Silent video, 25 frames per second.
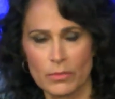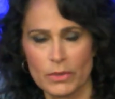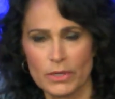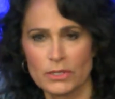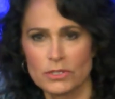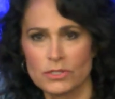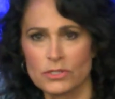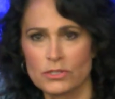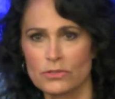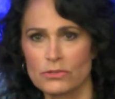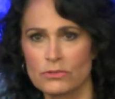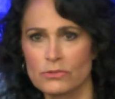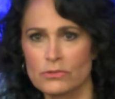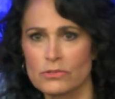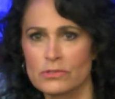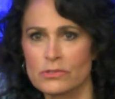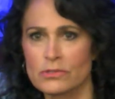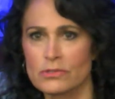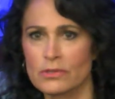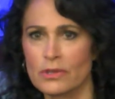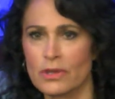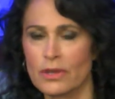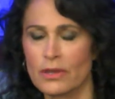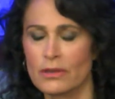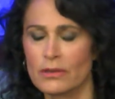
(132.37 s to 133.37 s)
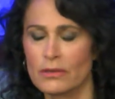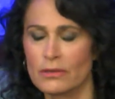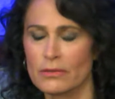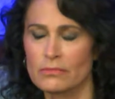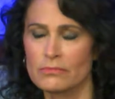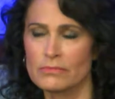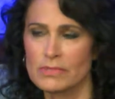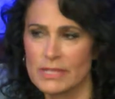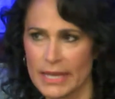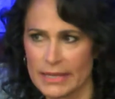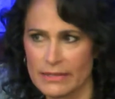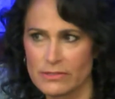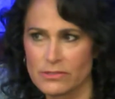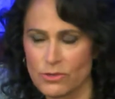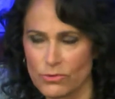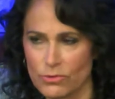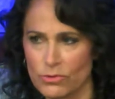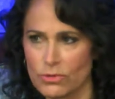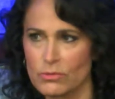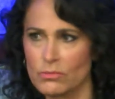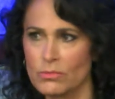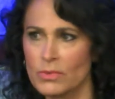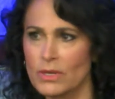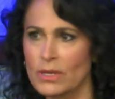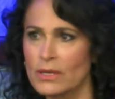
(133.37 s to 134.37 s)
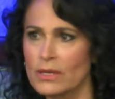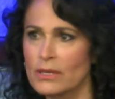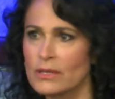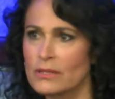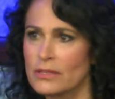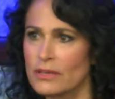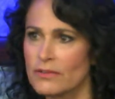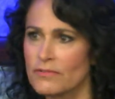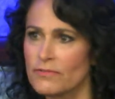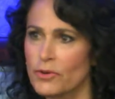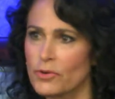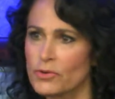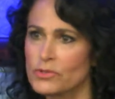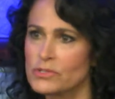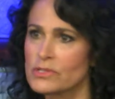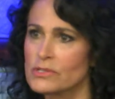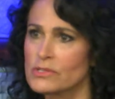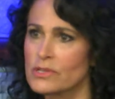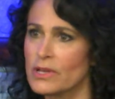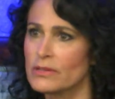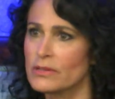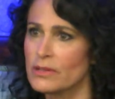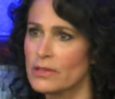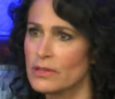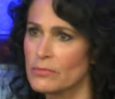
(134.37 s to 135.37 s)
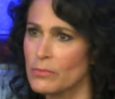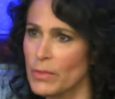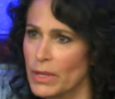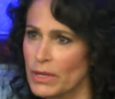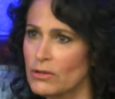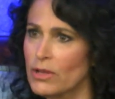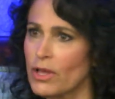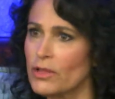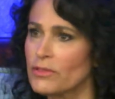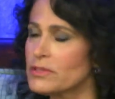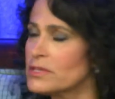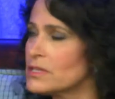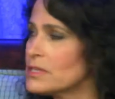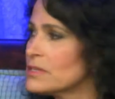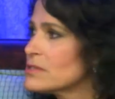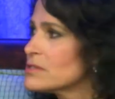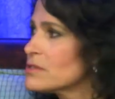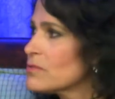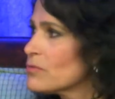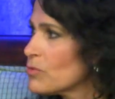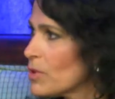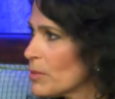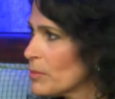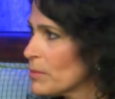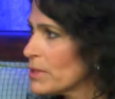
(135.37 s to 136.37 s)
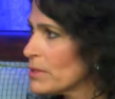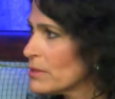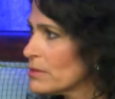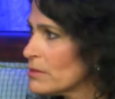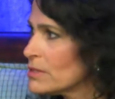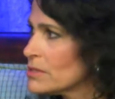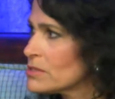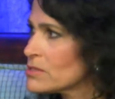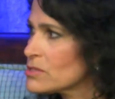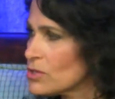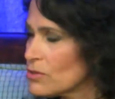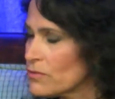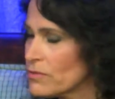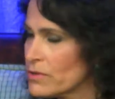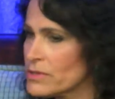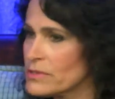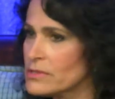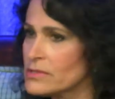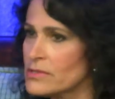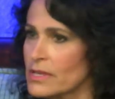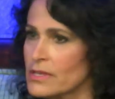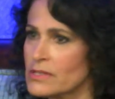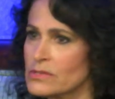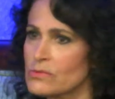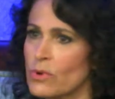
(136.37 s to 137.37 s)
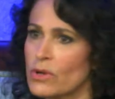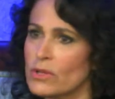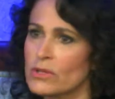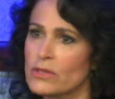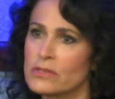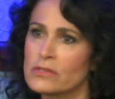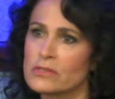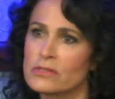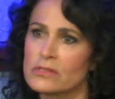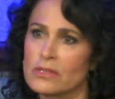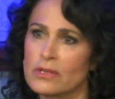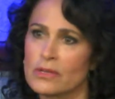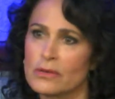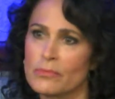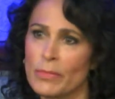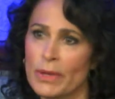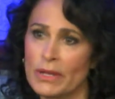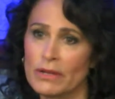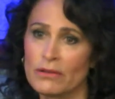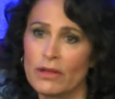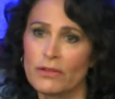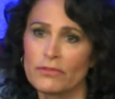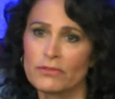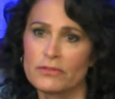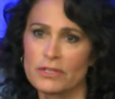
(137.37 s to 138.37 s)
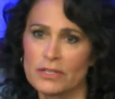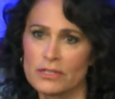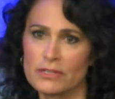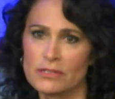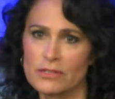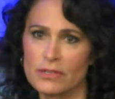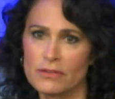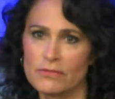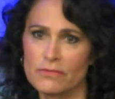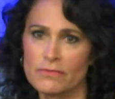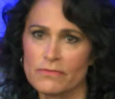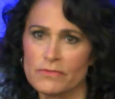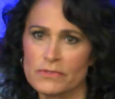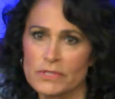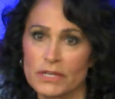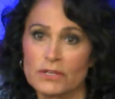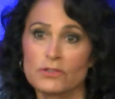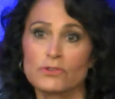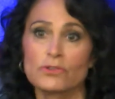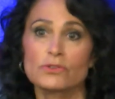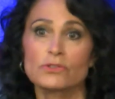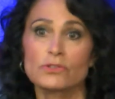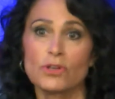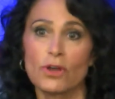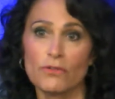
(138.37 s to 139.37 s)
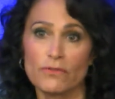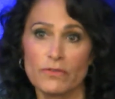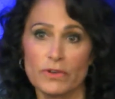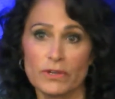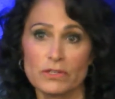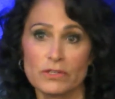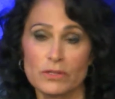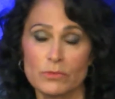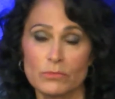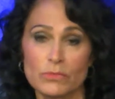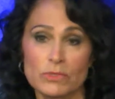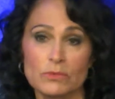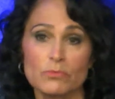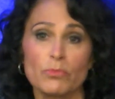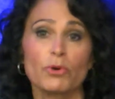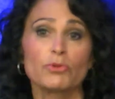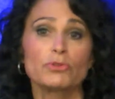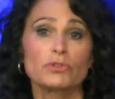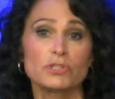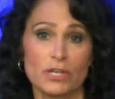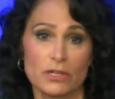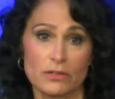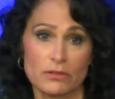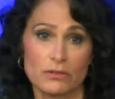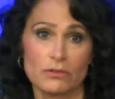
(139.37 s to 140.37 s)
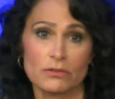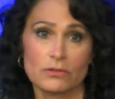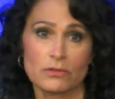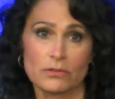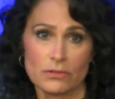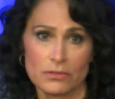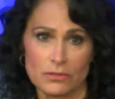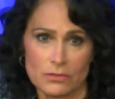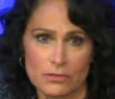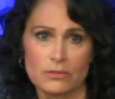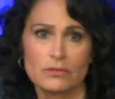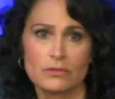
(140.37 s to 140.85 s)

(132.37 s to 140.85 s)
Issues Task Group that focuses on the mental health needs of women in service, as well as the mental health needs of sexual assault victims, both genders.